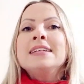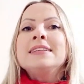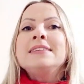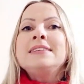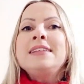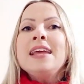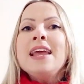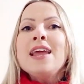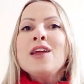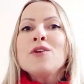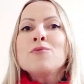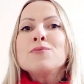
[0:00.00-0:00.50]

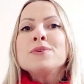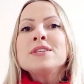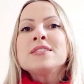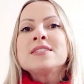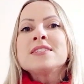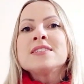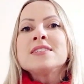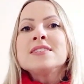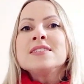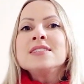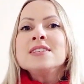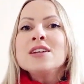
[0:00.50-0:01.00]
they're
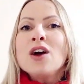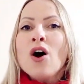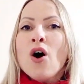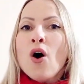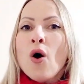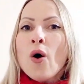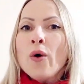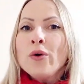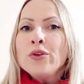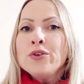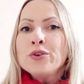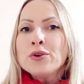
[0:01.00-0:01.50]
returning
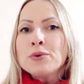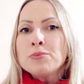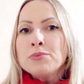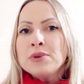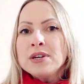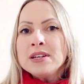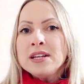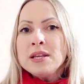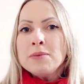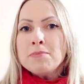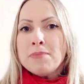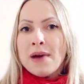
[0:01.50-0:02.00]
all your
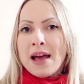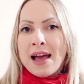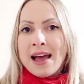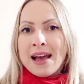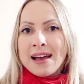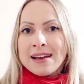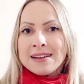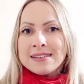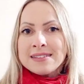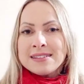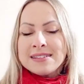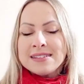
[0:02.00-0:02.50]
money
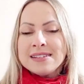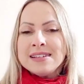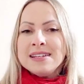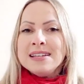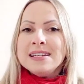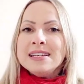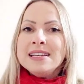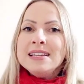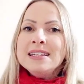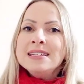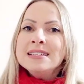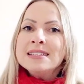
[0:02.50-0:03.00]
back.
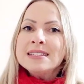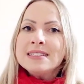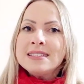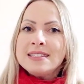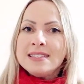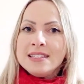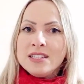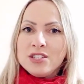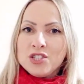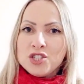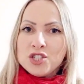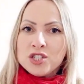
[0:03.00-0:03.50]
In
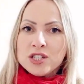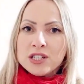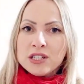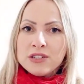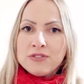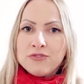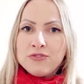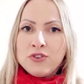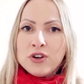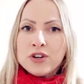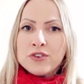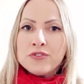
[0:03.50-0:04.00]

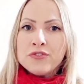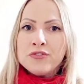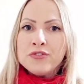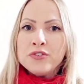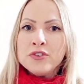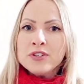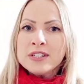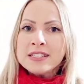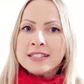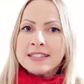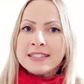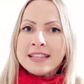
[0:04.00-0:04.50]
addition, for
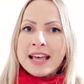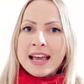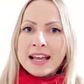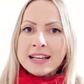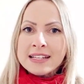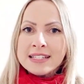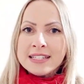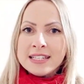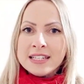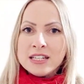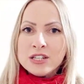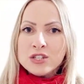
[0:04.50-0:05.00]

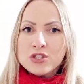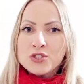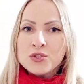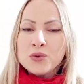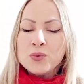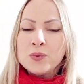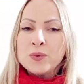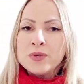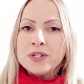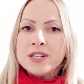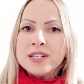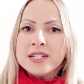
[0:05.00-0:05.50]
Fluxactive
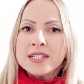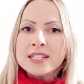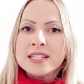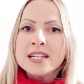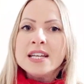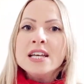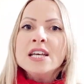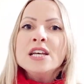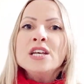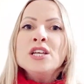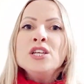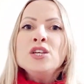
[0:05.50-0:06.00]
to work,
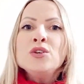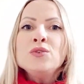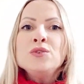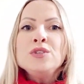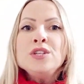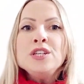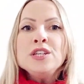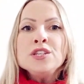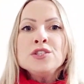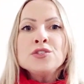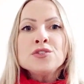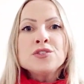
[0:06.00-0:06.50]
you
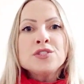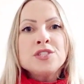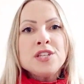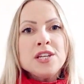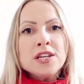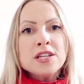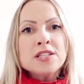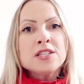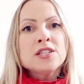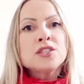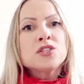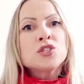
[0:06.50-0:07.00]
need to
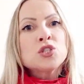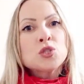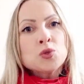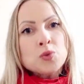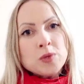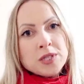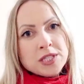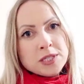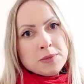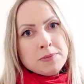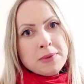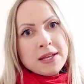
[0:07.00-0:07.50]
take the
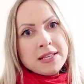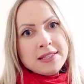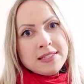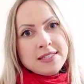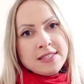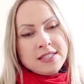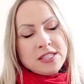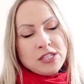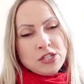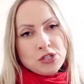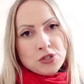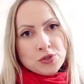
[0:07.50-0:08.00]
treatment
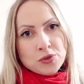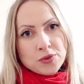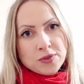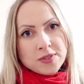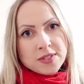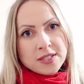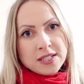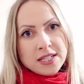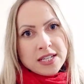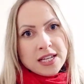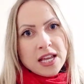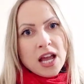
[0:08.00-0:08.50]

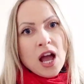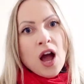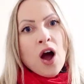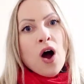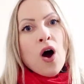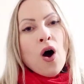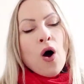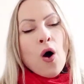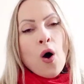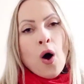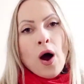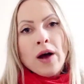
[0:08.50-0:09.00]
seriously,
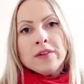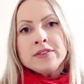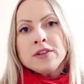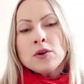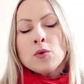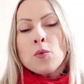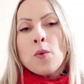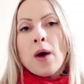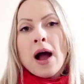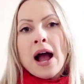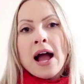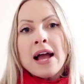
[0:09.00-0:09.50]

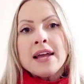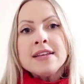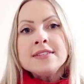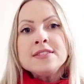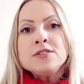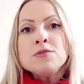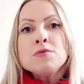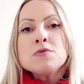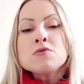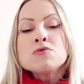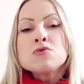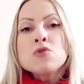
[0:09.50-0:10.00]

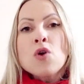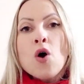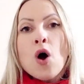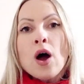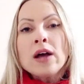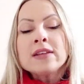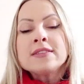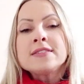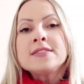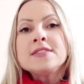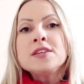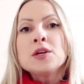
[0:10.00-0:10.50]
otherwise you will
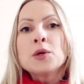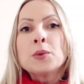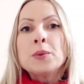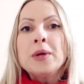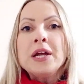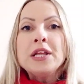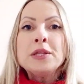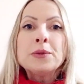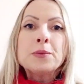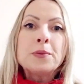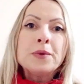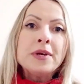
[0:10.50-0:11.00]
not see
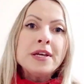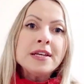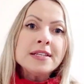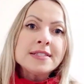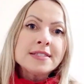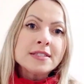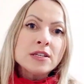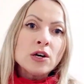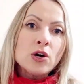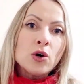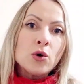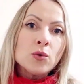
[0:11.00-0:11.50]
great
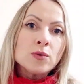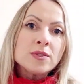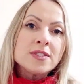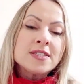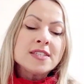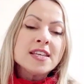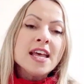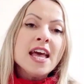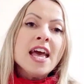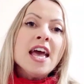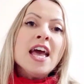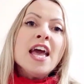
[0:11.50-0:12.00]

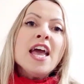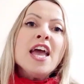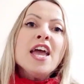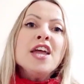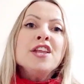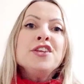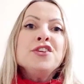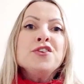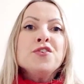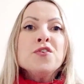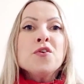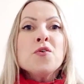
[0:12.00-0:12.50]
results
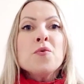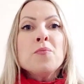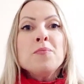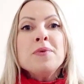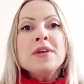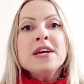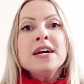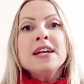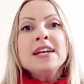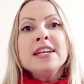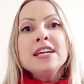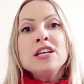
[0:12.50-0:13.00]
and you will
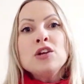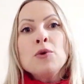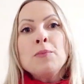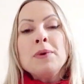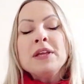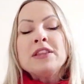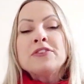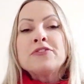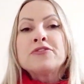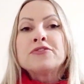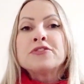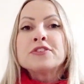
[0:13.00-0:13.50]
be a little
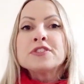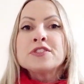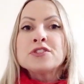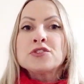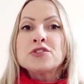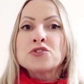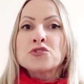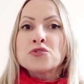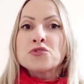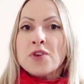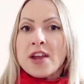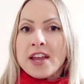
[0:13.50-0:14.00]
bit
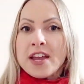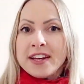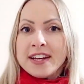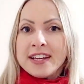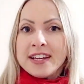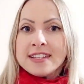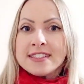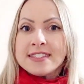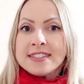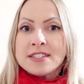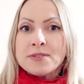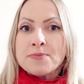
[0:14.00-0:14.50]

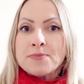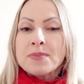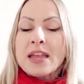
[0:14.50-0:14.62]
frustrated.